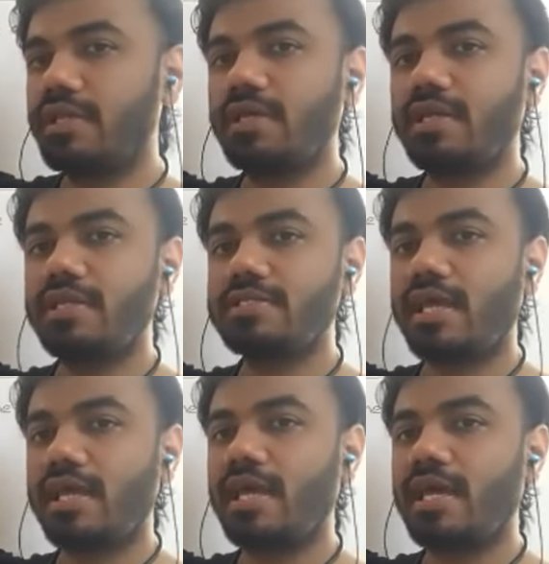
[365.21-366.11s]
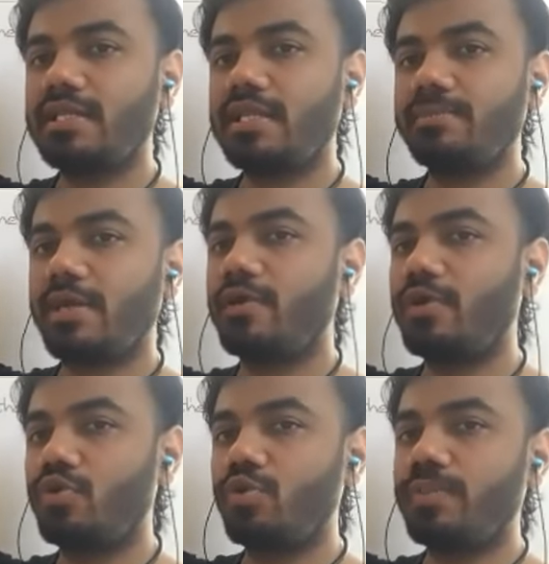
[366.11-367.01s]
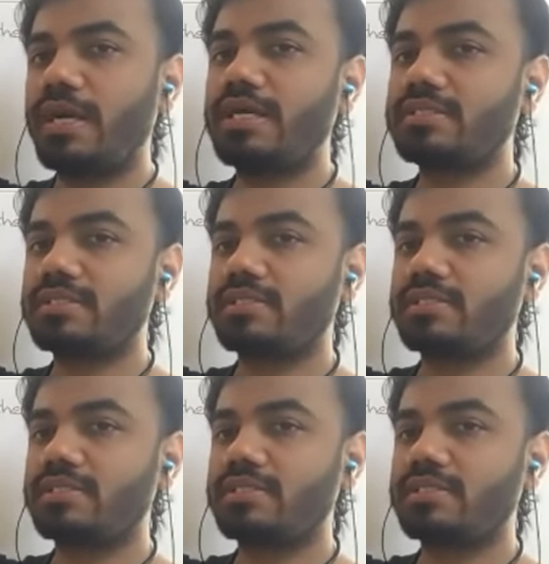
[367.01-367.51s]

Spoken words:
increase the angle in between two parts